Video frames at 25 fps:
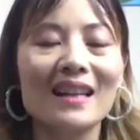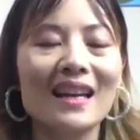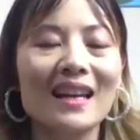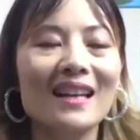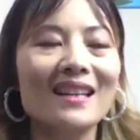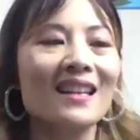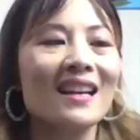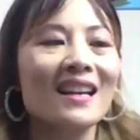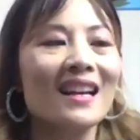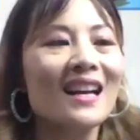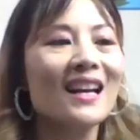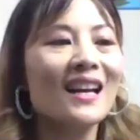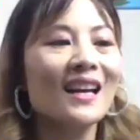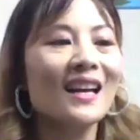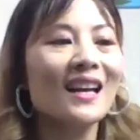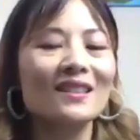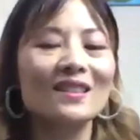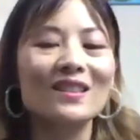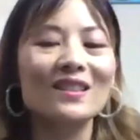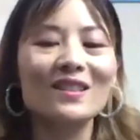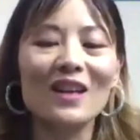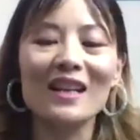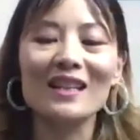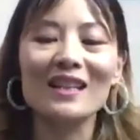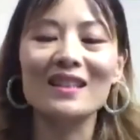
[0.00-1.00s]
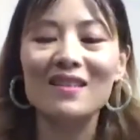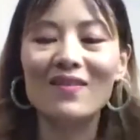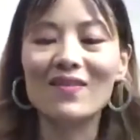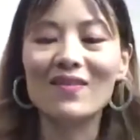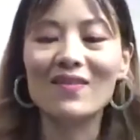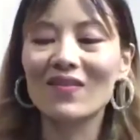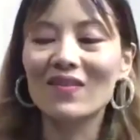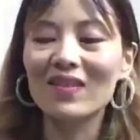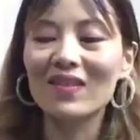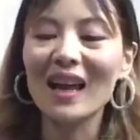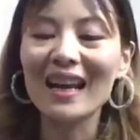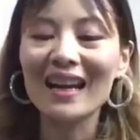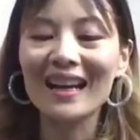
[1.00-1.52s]
And it's
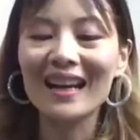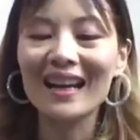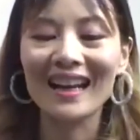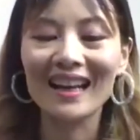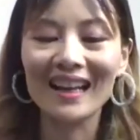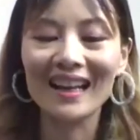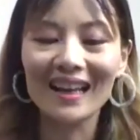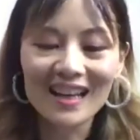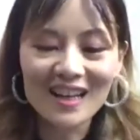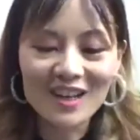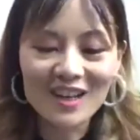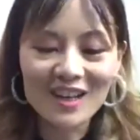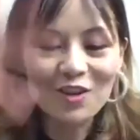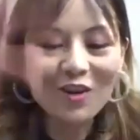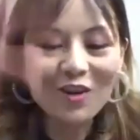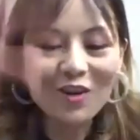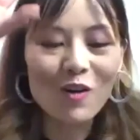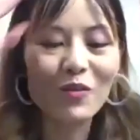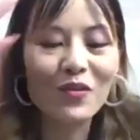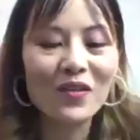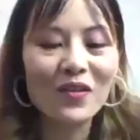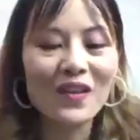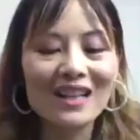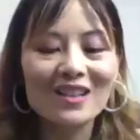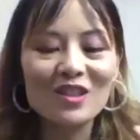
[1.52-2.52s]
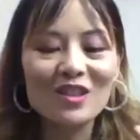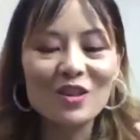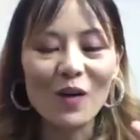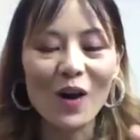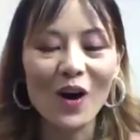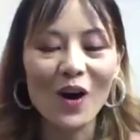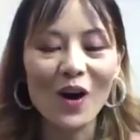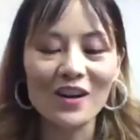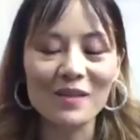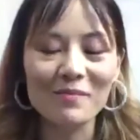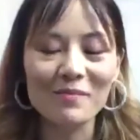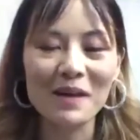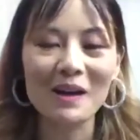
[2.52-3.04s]
lightning. You don't think too
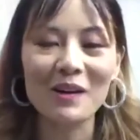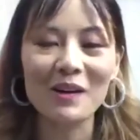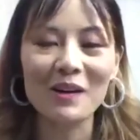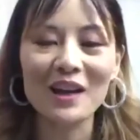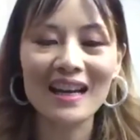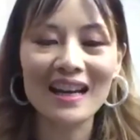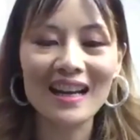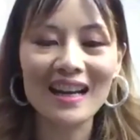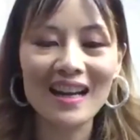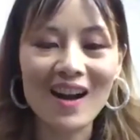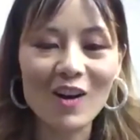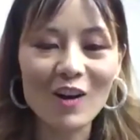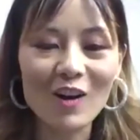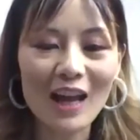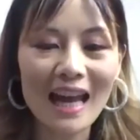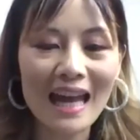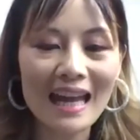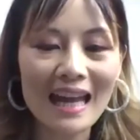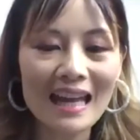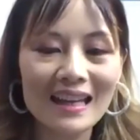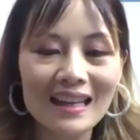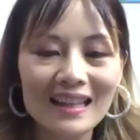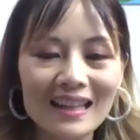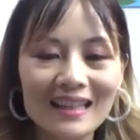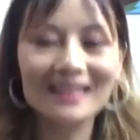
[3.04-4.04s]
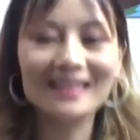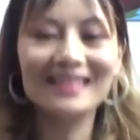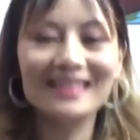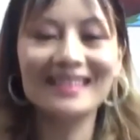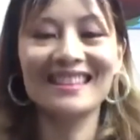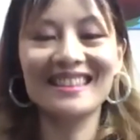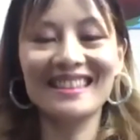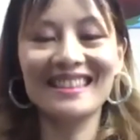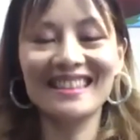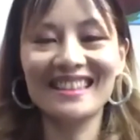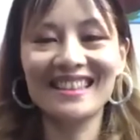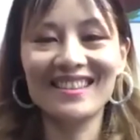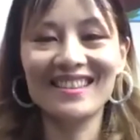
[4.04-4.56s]
hard about it. Okay?
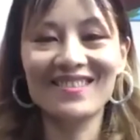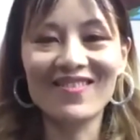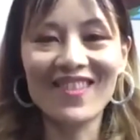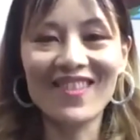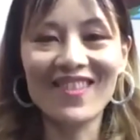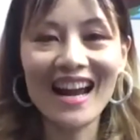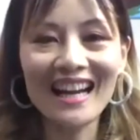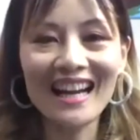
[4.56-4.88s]
Ready?